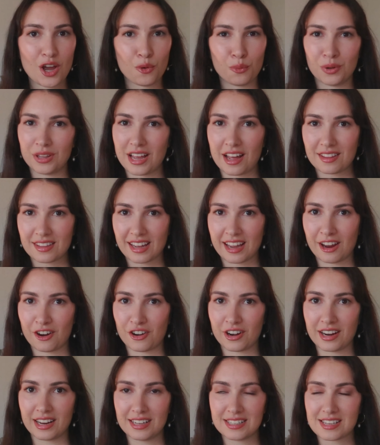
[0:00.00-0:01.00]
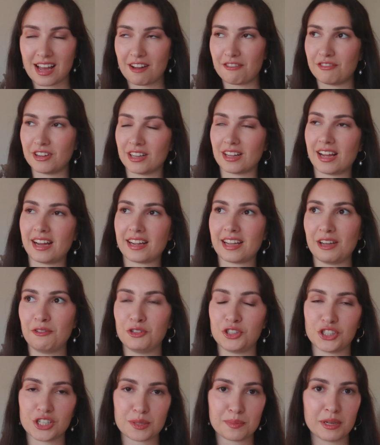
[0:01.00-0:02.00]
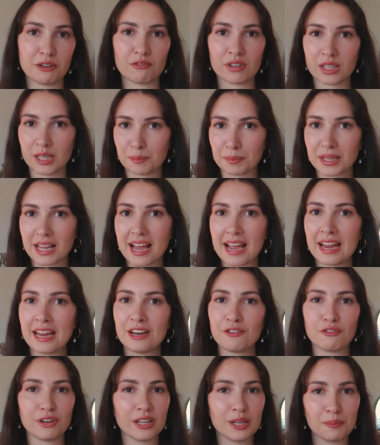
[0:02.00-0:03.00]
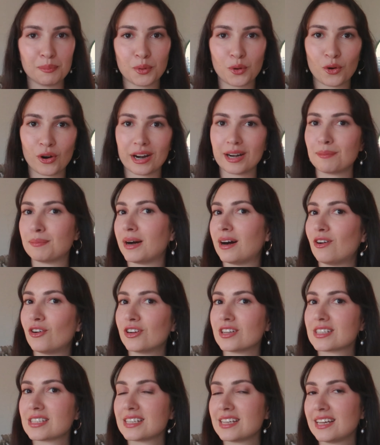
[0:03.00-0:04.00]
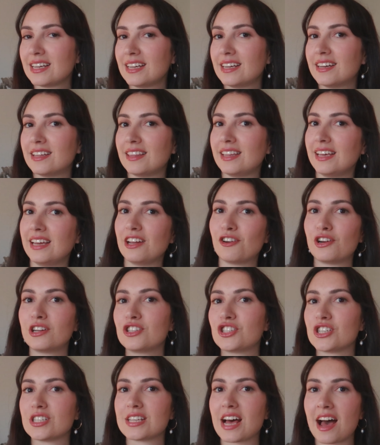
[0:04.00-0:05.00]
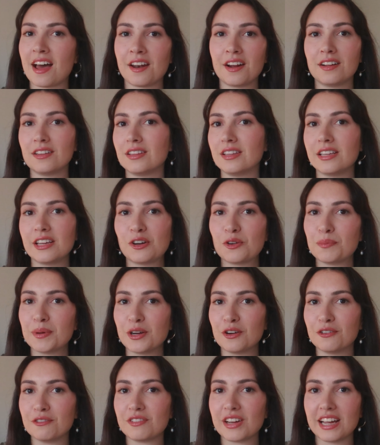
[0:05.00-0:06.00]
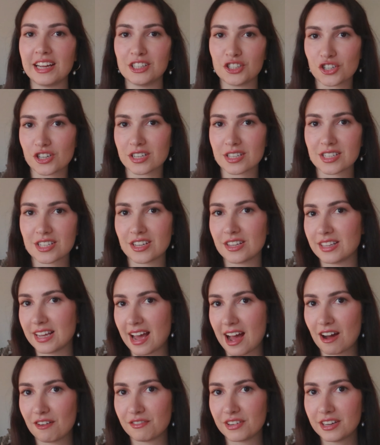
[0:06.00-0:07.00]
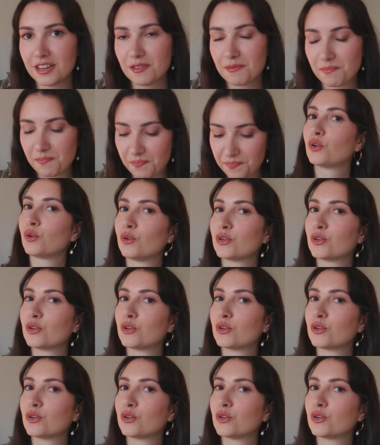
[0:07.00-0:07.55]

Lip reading: without the earrings I feel like it would just be really plain, really boring, but honestly the earrings just add a little bit of interest to the outfit. You could